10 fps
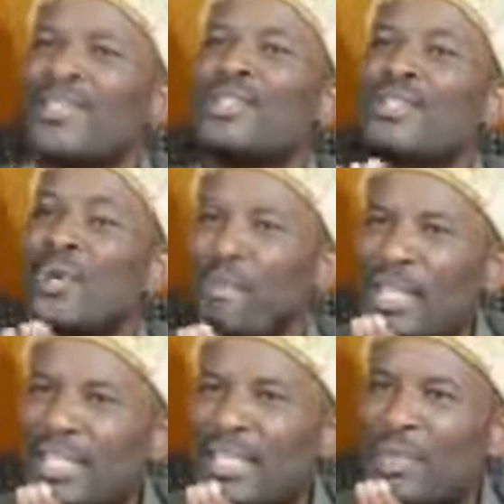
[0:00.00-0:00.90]
So
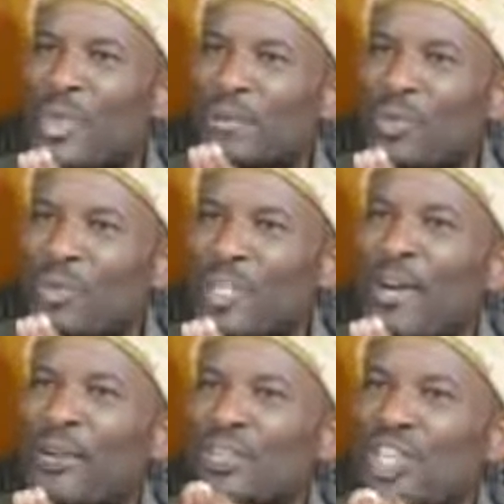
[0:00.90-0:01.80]
basically what I'm doing
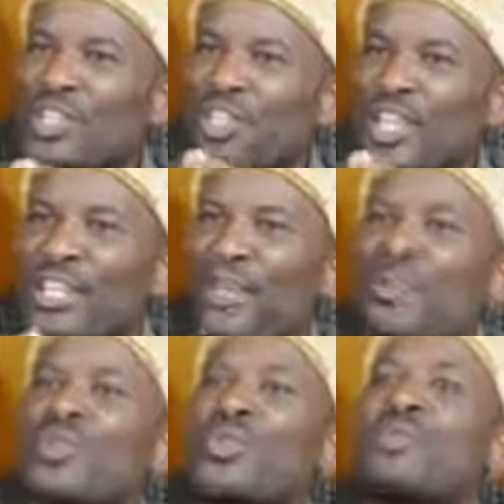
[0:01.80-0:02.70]
now, I'm just trying
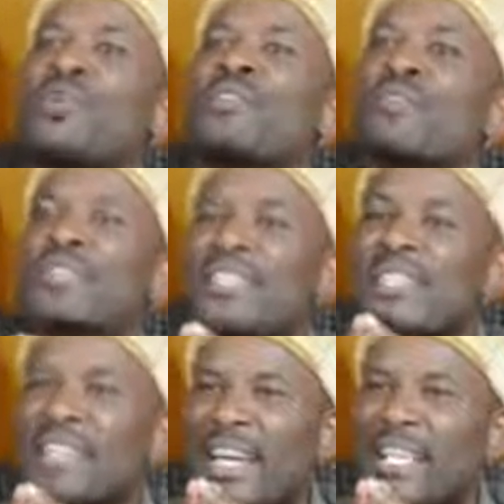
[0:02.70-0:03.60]
also to
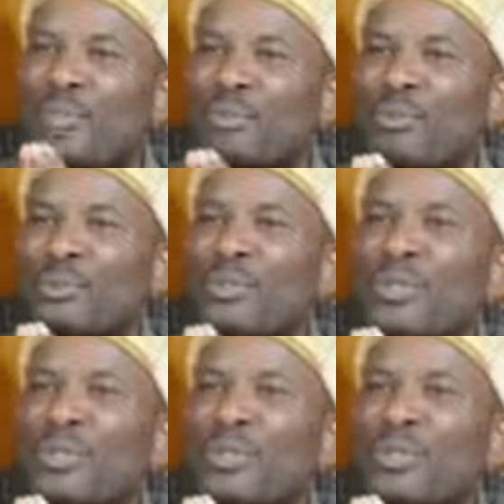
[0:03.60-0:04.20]
sensitize people